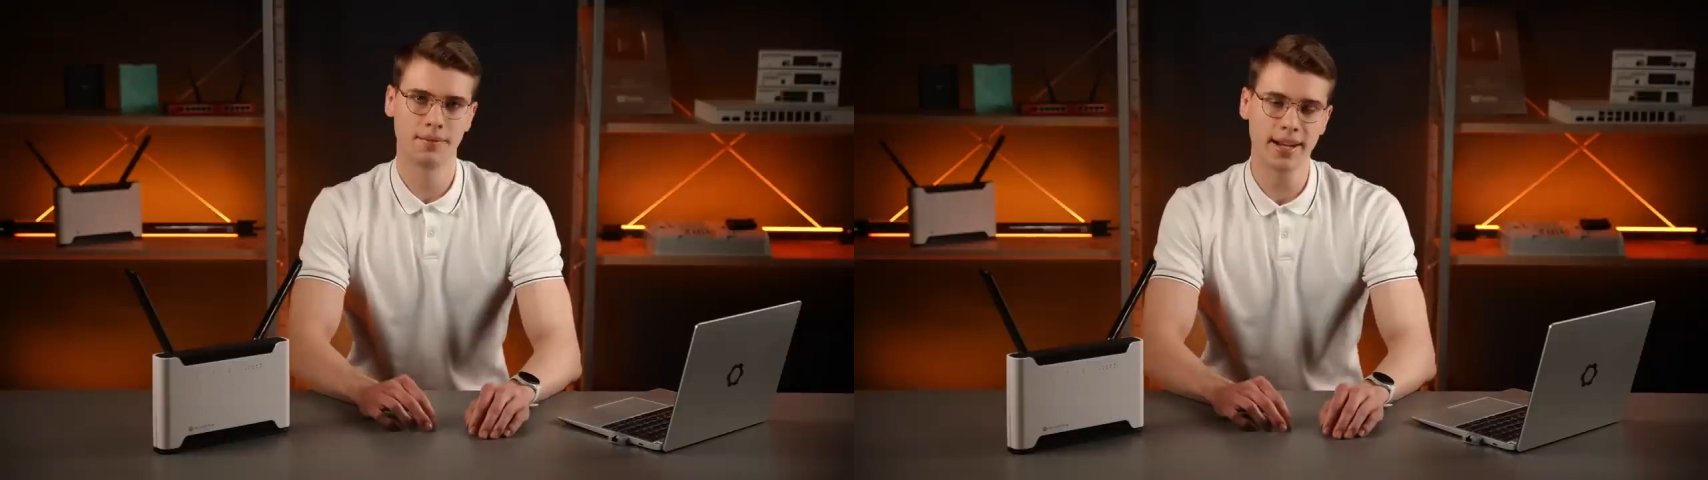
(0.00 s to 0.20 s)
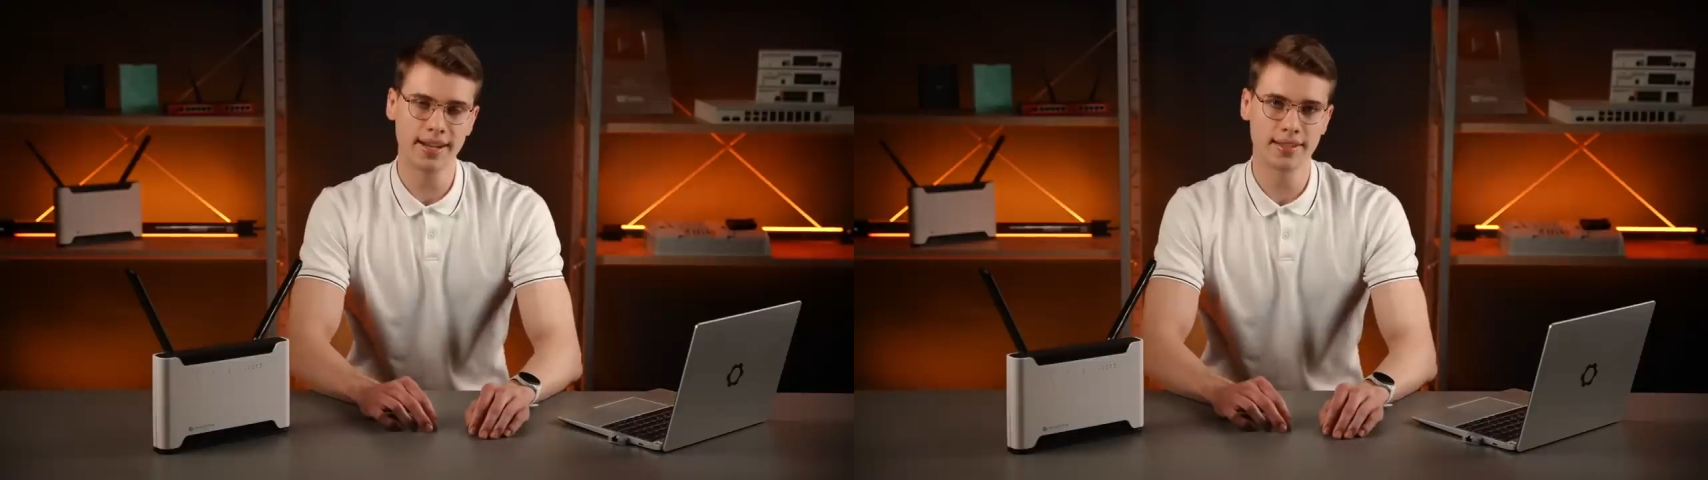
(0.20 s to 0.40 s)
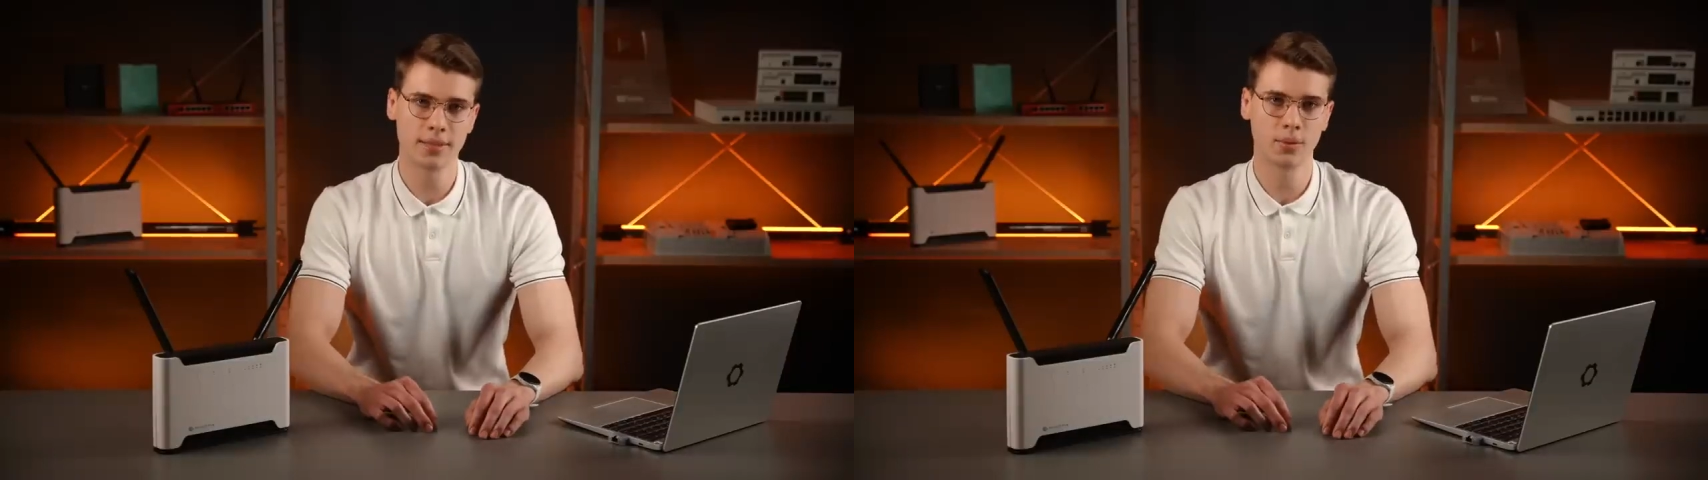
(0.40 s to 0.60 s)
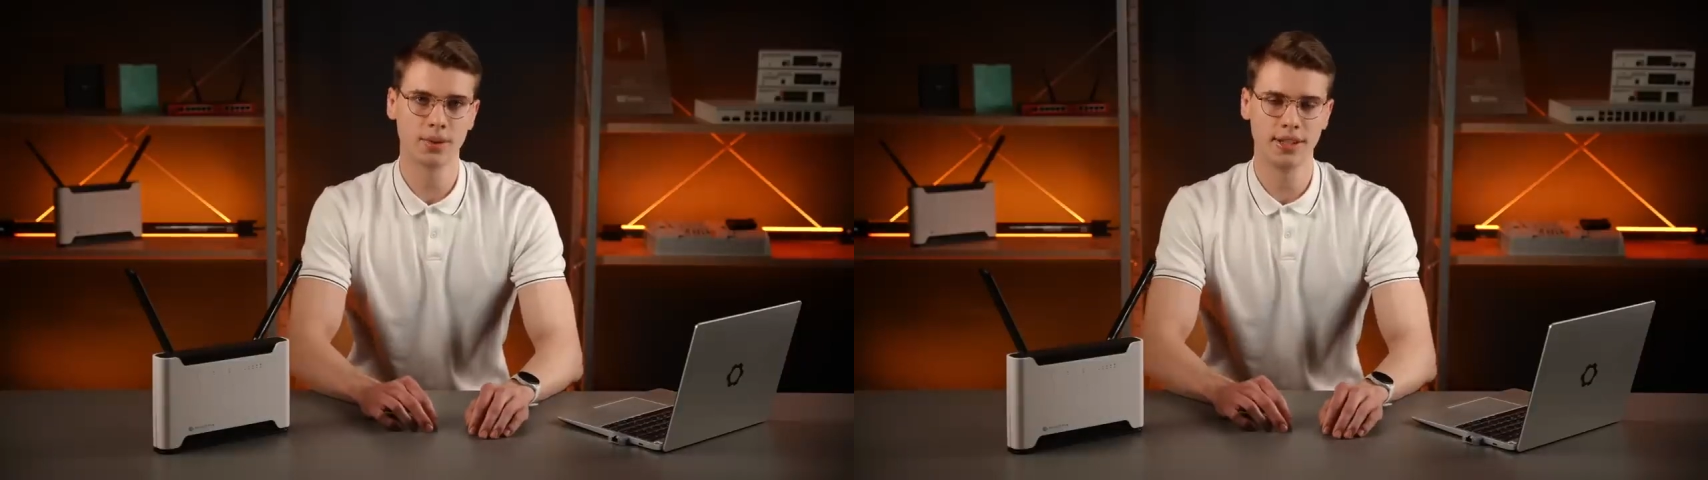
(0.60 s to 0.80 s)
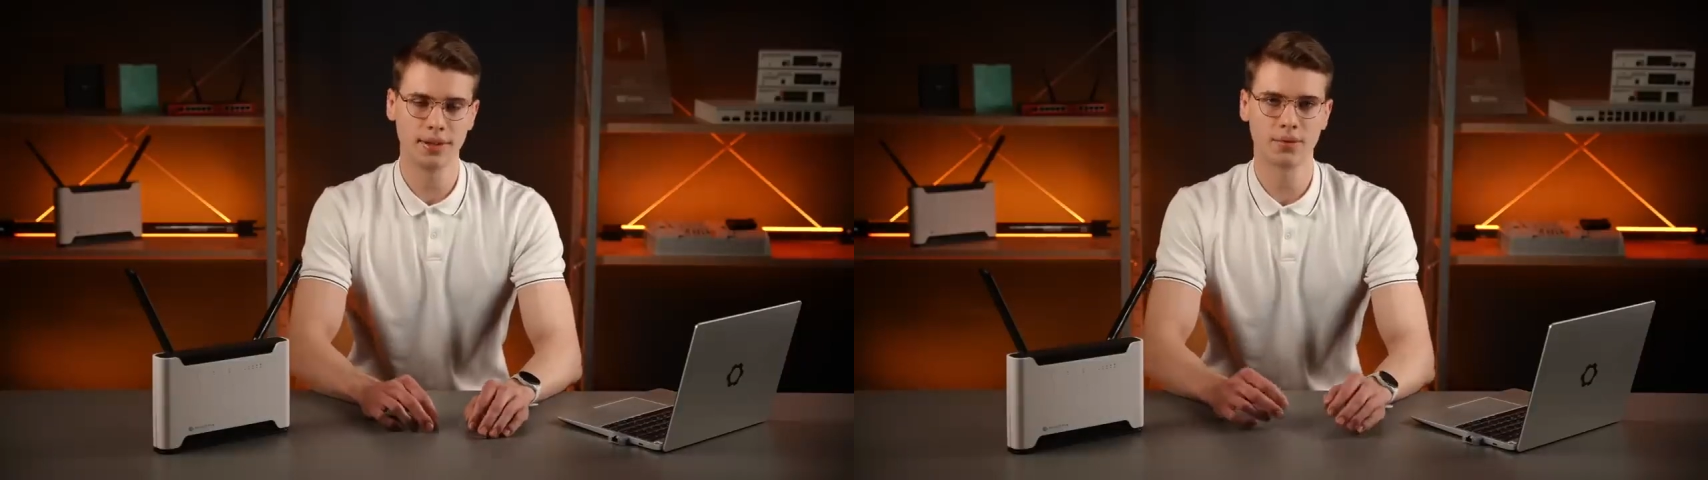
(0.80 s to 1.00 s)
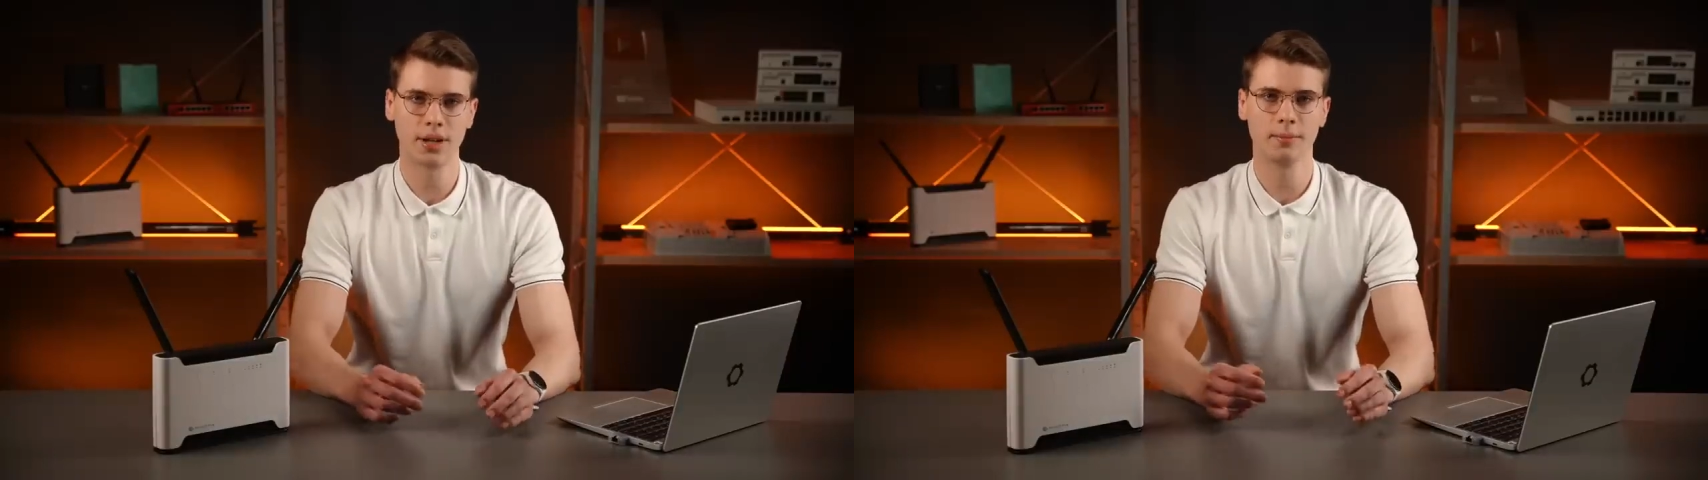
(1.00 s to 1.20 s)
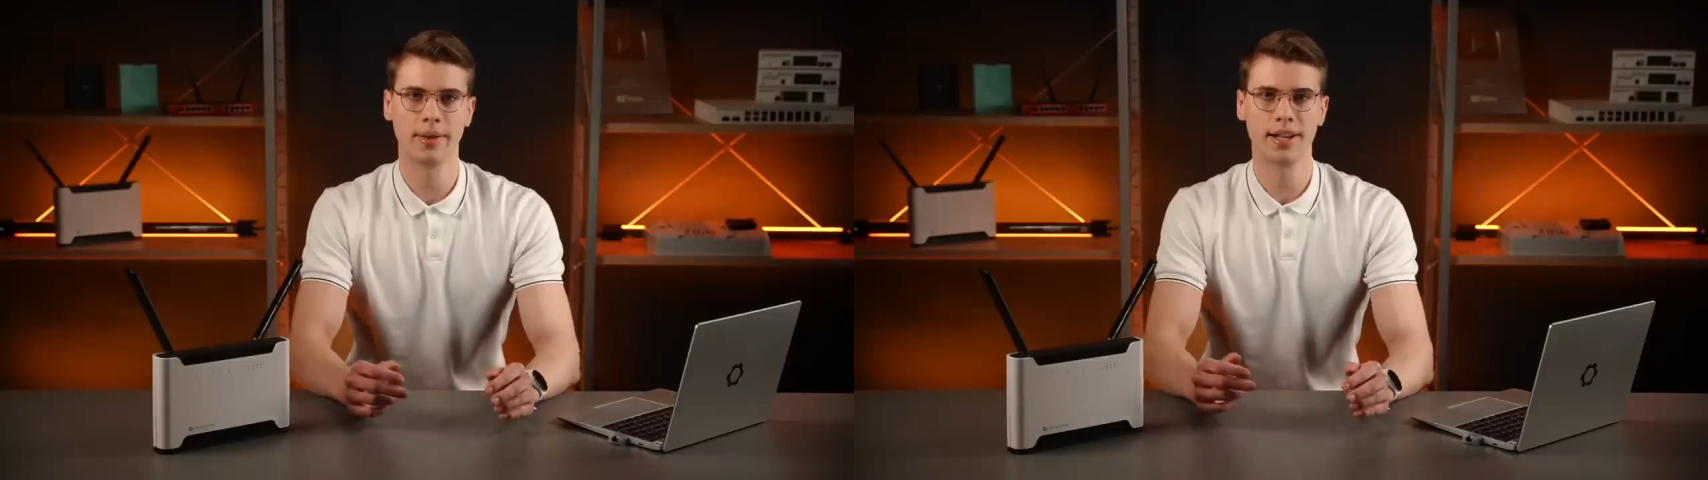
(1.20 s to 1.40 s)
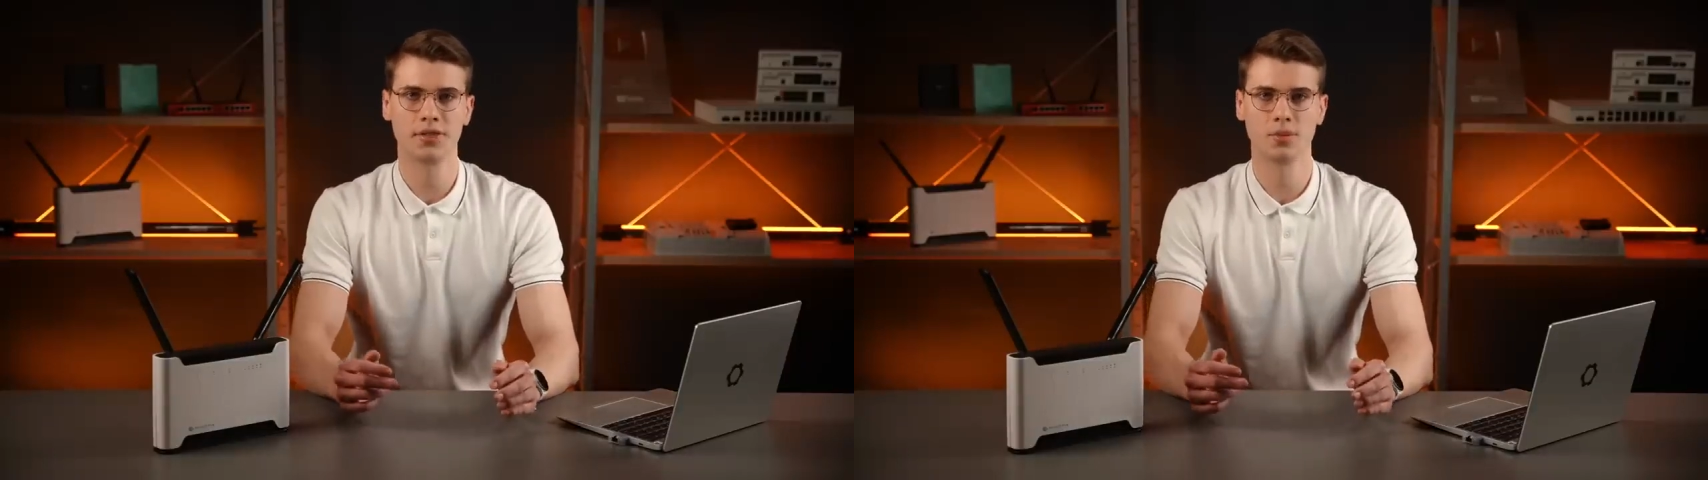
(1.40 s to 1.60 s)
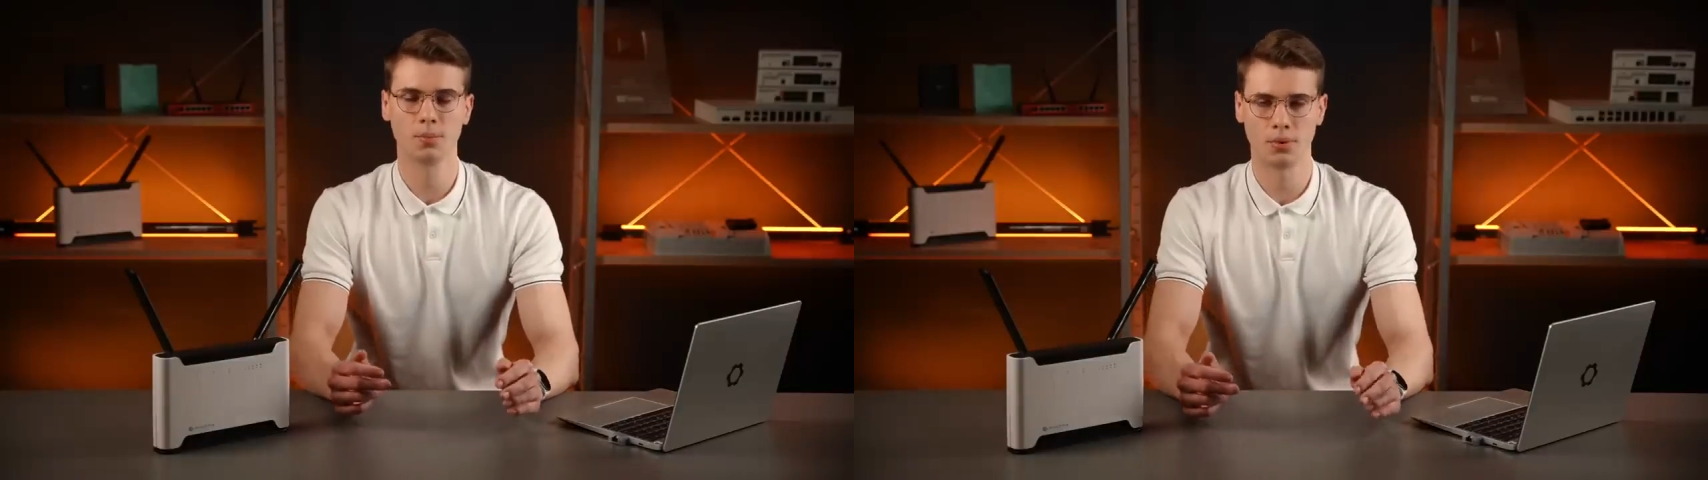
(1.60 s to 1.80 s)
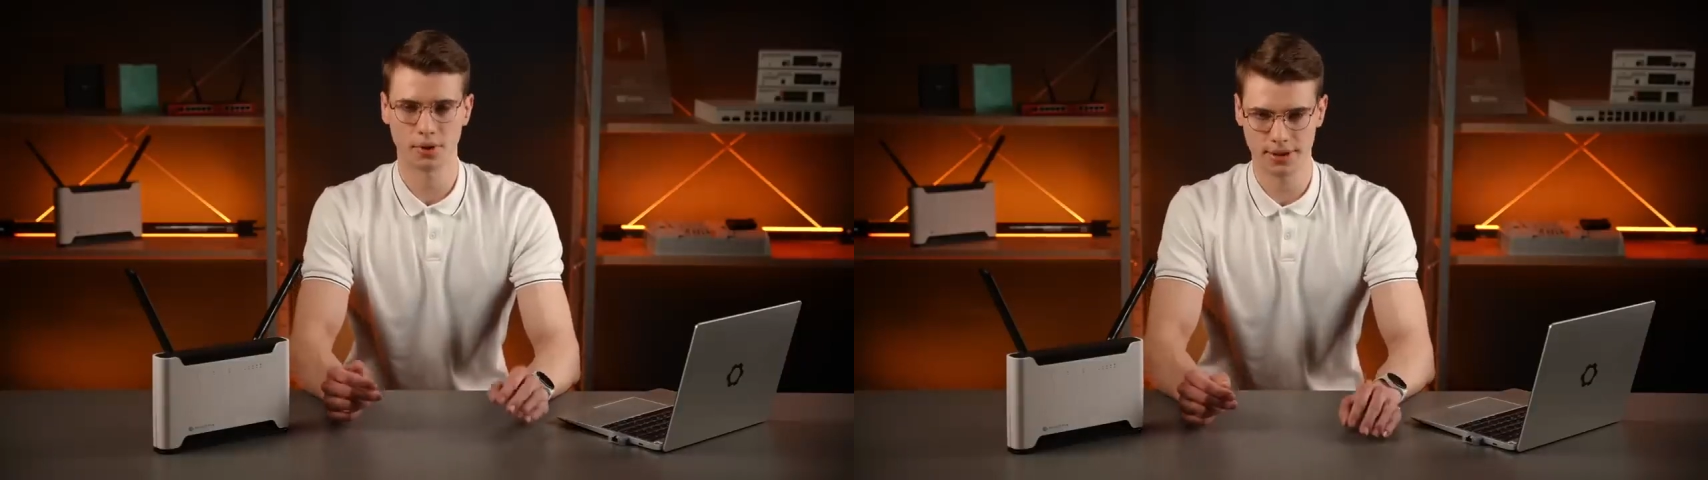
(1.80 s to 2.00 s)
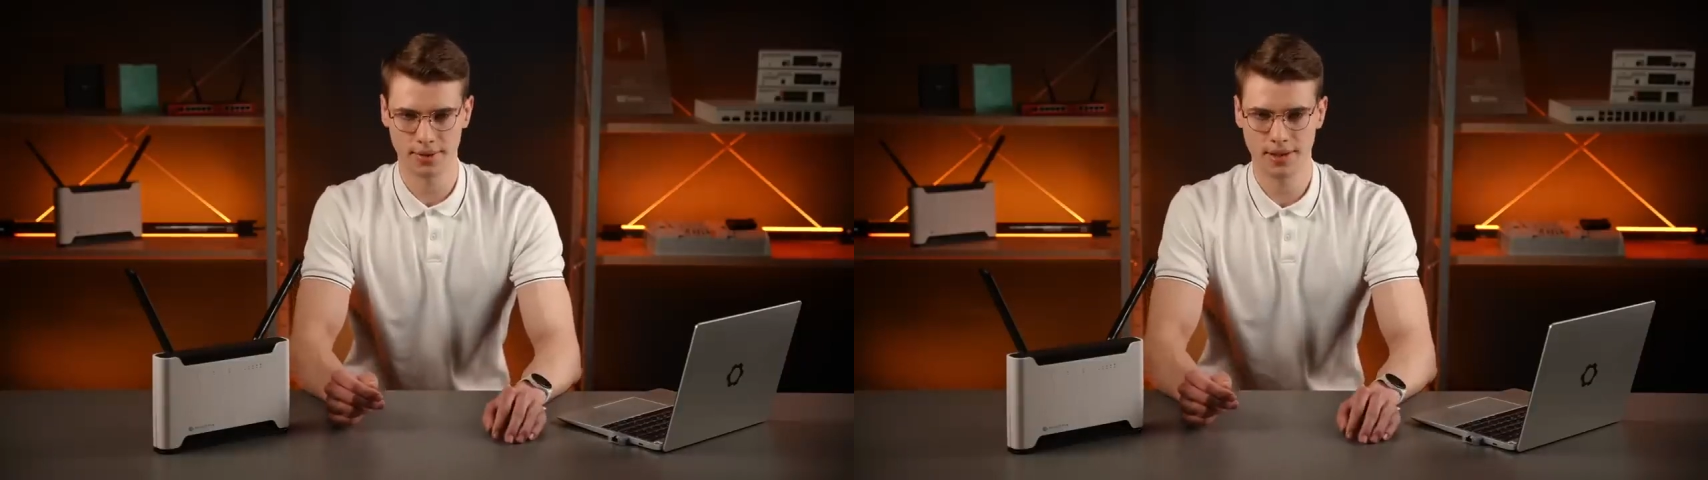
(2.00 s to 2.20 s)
device with different band support.